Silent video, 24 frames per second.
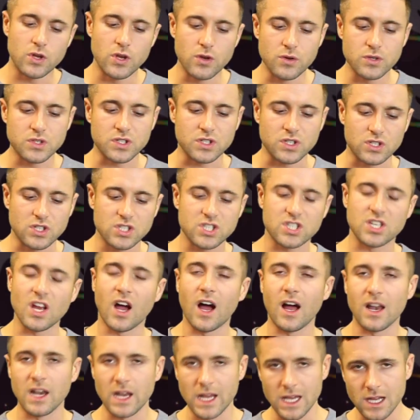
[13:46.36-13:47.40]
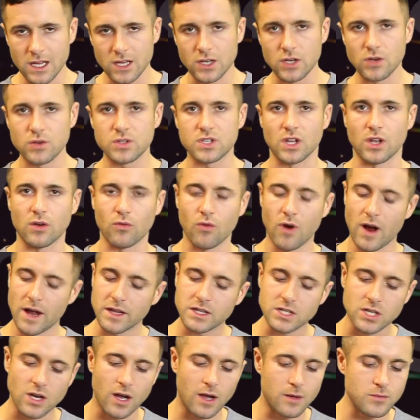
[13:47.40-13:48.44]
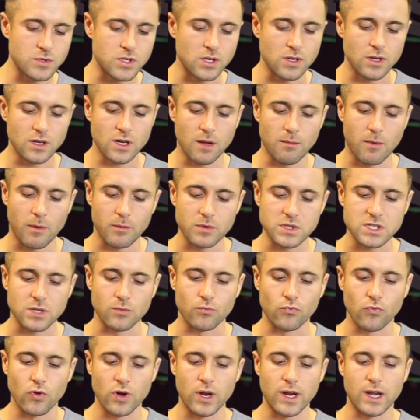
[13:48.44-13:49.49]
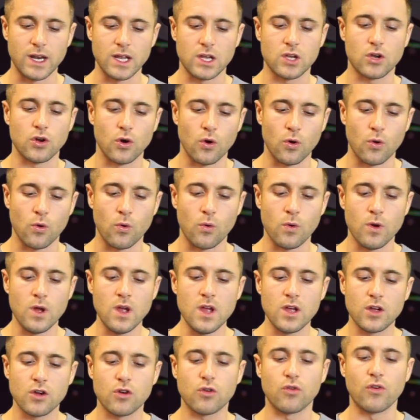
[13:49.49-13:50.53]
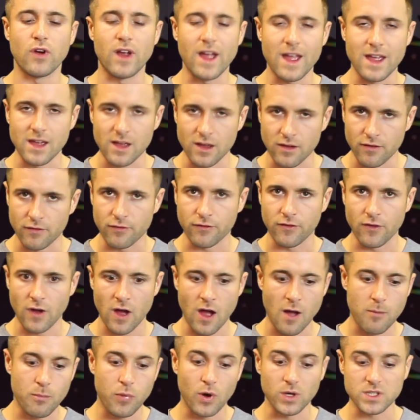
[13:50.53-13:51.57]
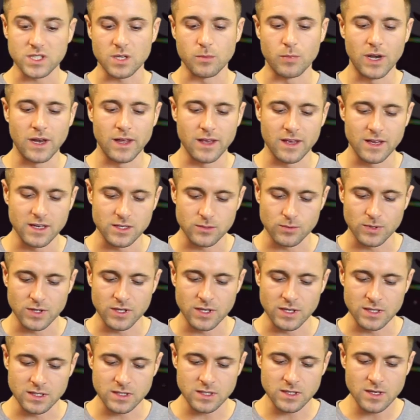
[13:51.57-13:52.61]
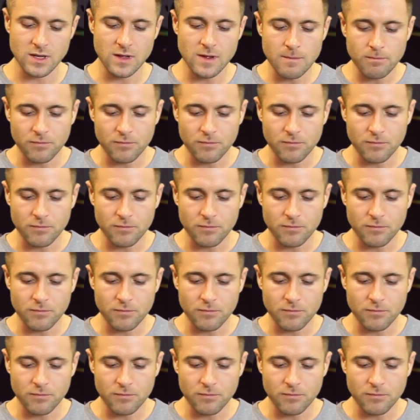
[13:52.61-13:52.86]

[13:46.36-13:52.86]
Used subtly and used at the right times, you can come up with some really cool creative possibilities with this.